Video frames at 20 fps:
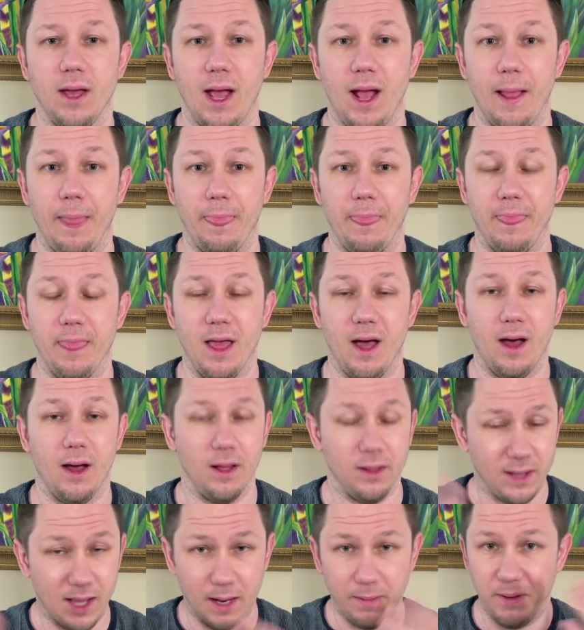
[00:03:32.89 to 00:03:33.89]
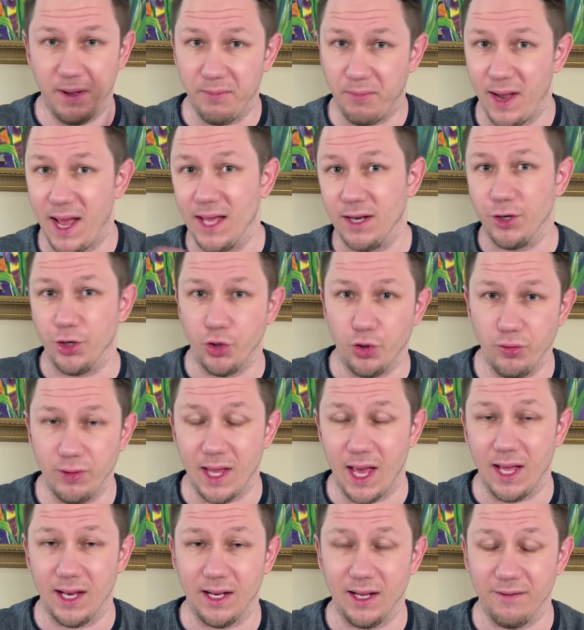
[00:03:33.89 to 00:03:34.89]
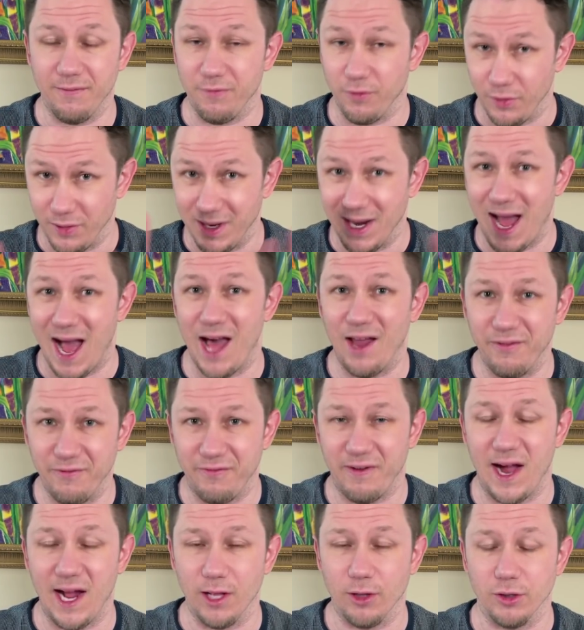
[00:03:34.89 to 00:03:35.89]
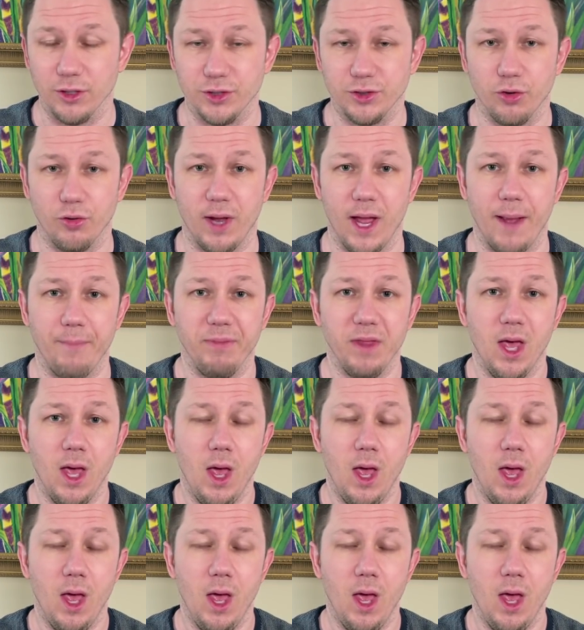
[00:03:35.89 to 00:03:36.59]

And uh, a lot of people had to do that for non-filers, okay?